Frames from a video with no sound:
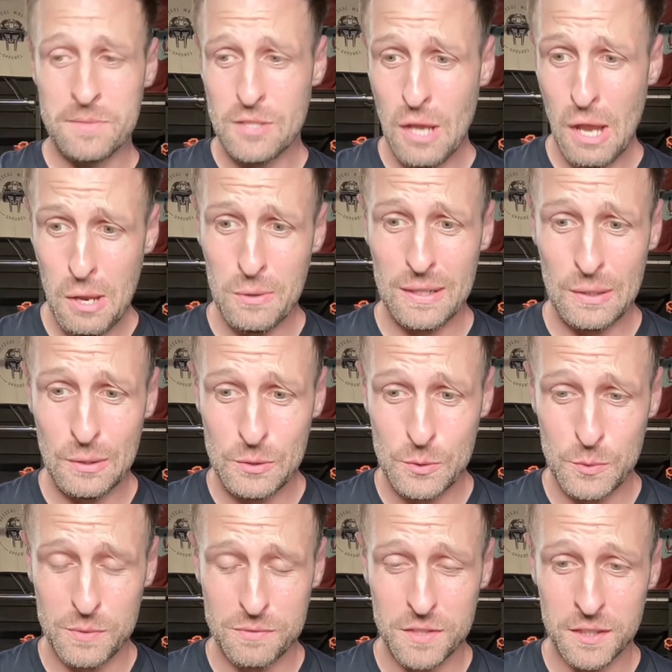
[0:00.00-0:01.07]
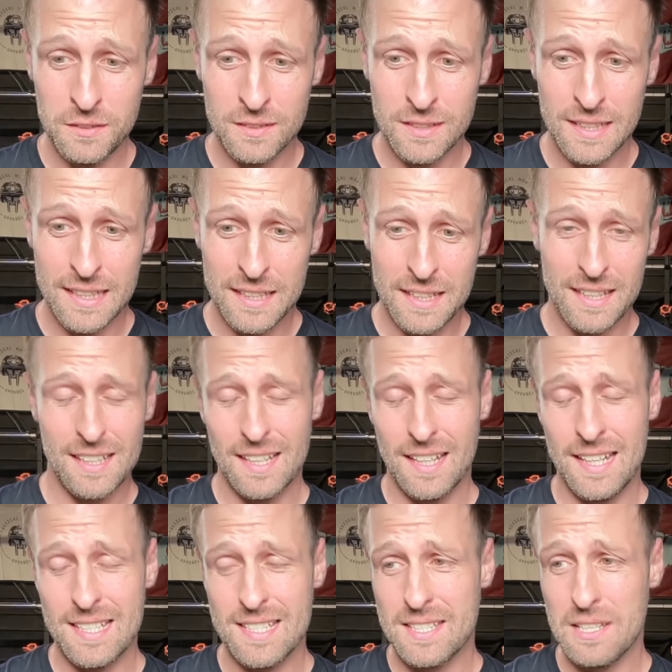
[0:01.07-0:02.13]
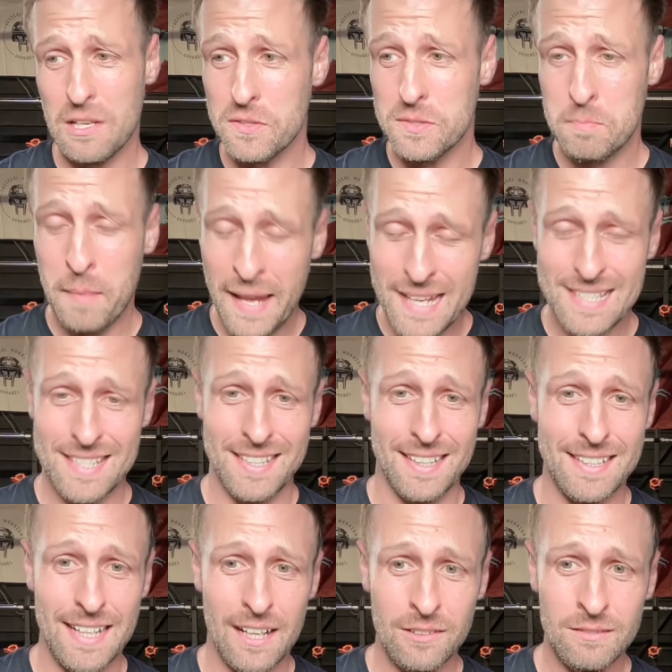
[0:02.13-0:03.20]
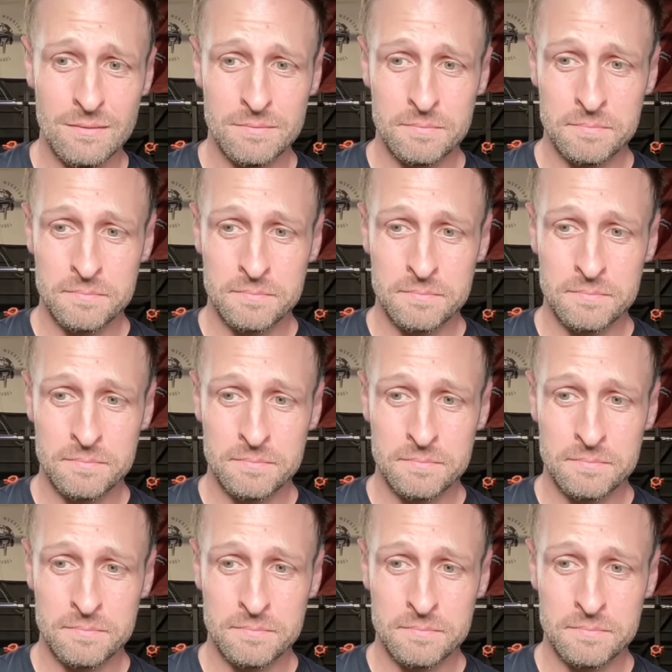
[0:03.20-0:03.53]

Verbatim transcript: totally honest with you, it starts pissing it down.